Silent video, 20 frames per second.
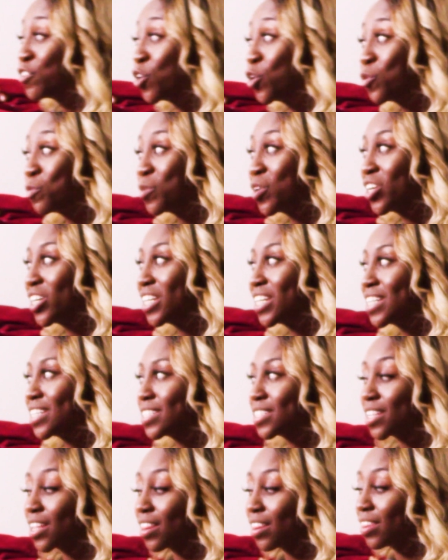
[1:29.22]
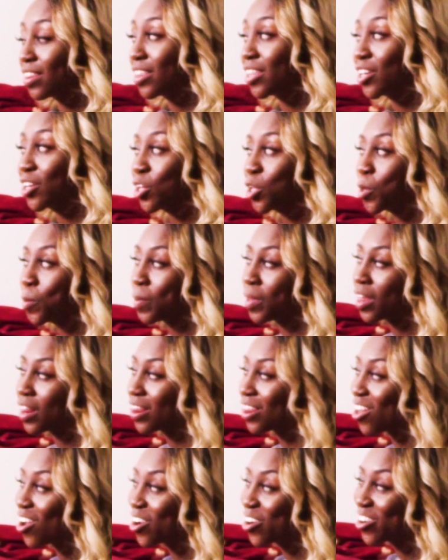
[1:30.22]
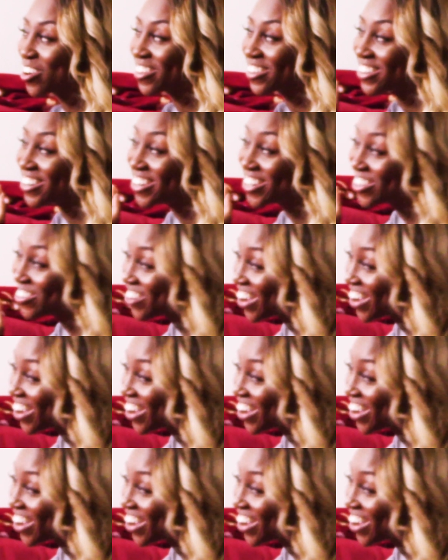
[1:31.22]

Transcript: known Marcus a little bit longer than you